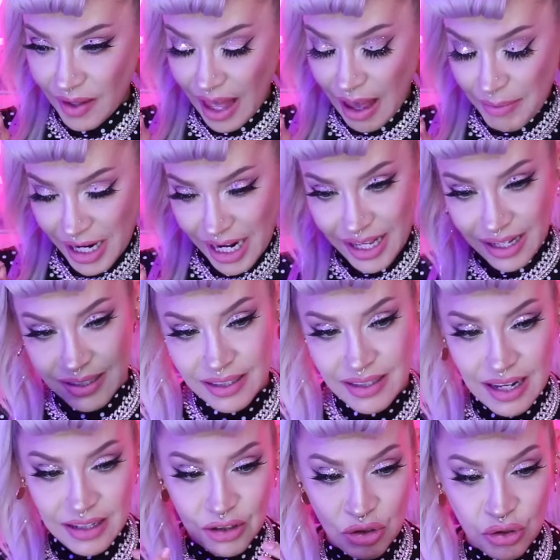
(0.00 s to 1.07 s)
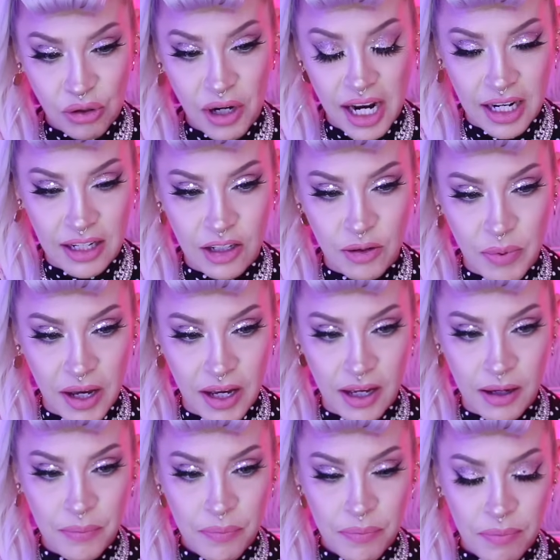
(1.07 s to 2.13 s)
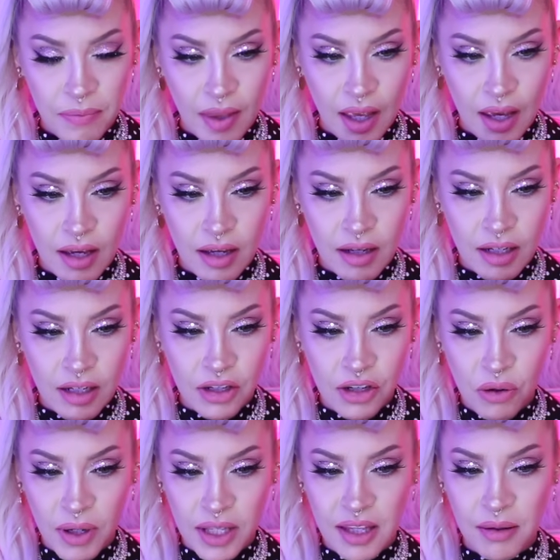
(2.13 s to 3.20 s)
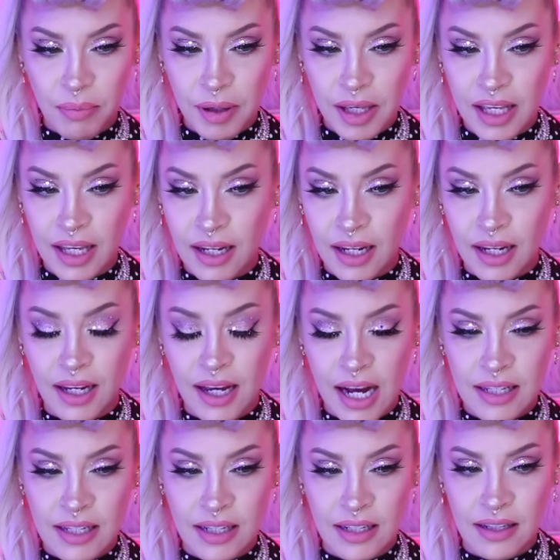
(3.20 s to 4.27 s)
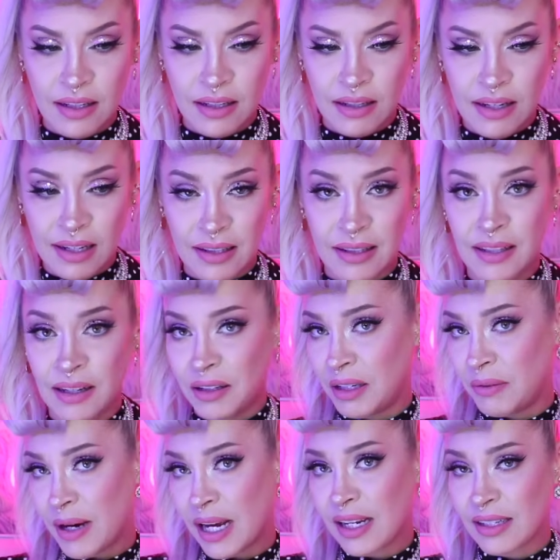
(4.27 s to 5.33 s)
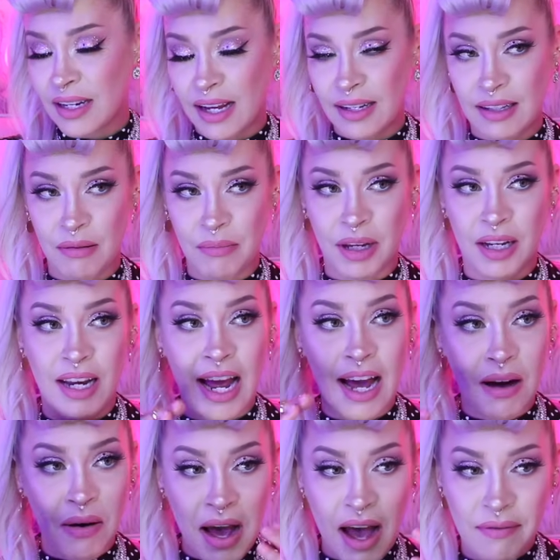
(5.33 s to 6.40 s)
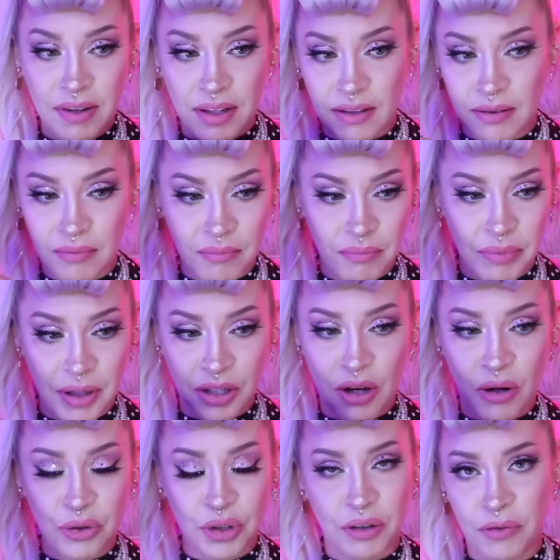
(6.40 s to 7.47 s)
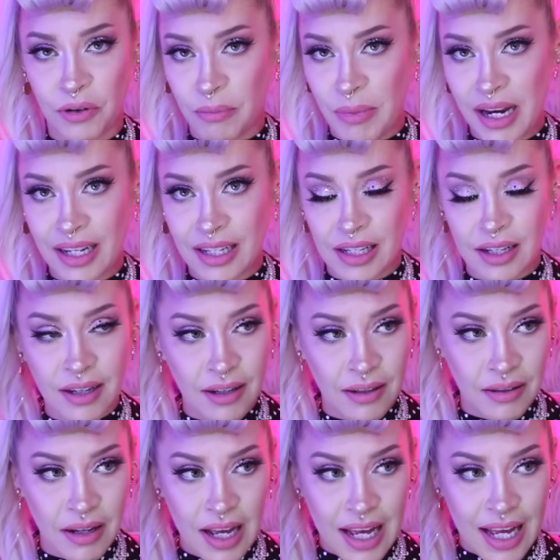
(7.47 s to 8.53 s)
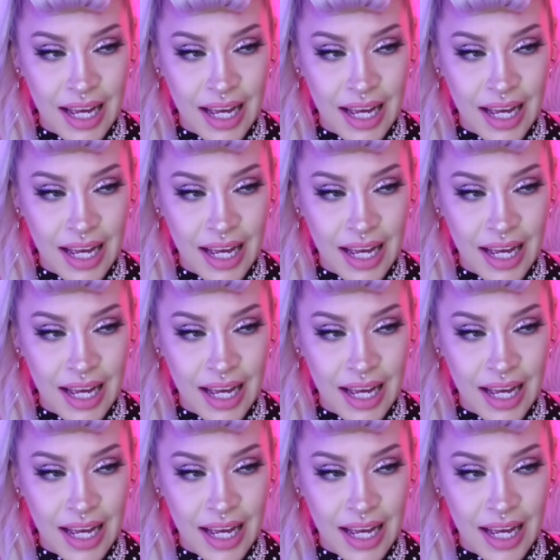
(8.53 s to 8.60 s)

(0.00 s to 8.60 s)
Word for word: I mean, I guess it's not strange, but you know, in the beginning, I didn't necessarily recognize it, but now having been coaching for about a year,